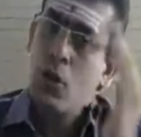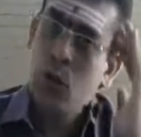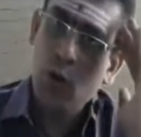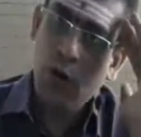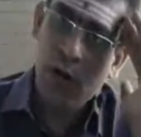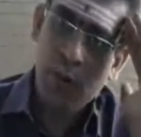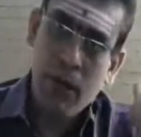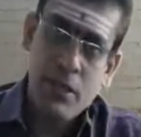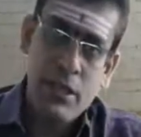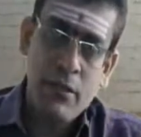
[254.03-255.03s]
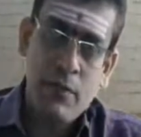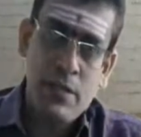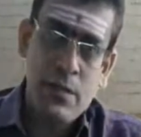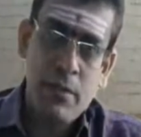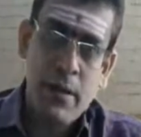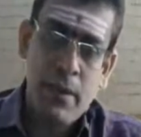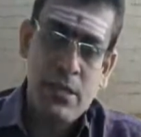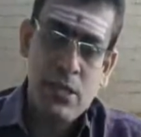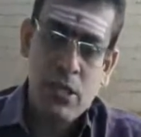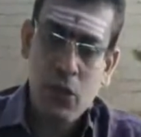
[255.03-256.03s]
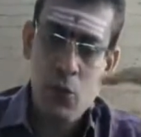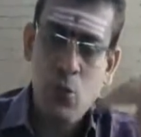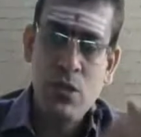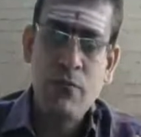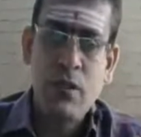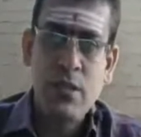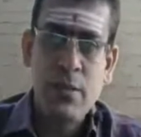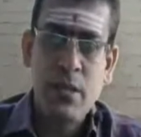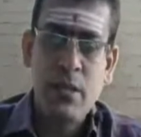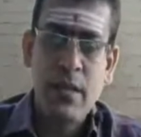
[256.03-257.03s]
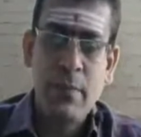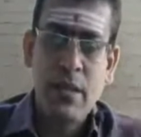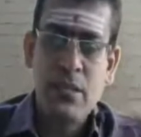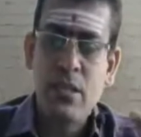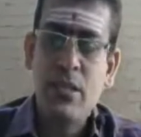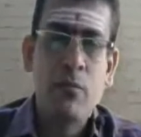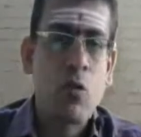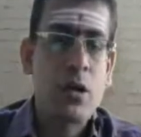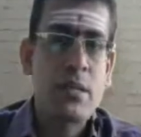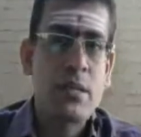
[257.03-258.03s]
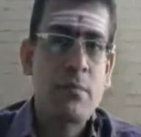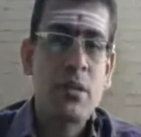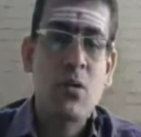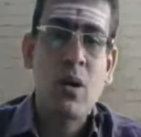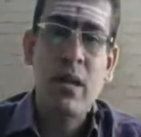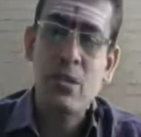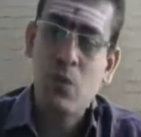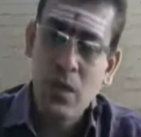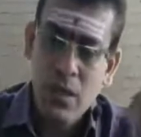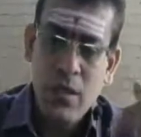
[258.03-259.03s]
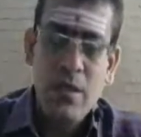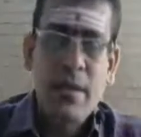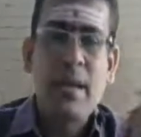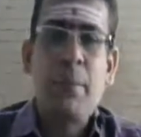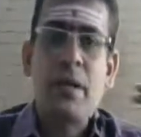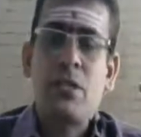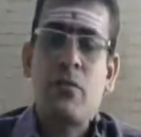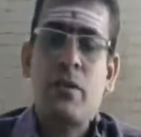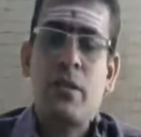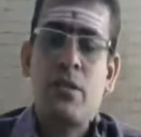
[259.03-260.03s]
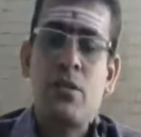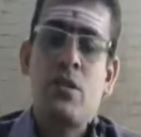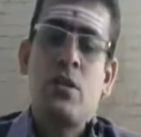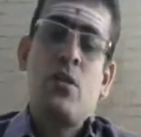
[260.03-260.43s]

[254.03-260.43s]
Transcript: You are budgeting for some capacity, using for some other capacity, that what is something called as capacity variance.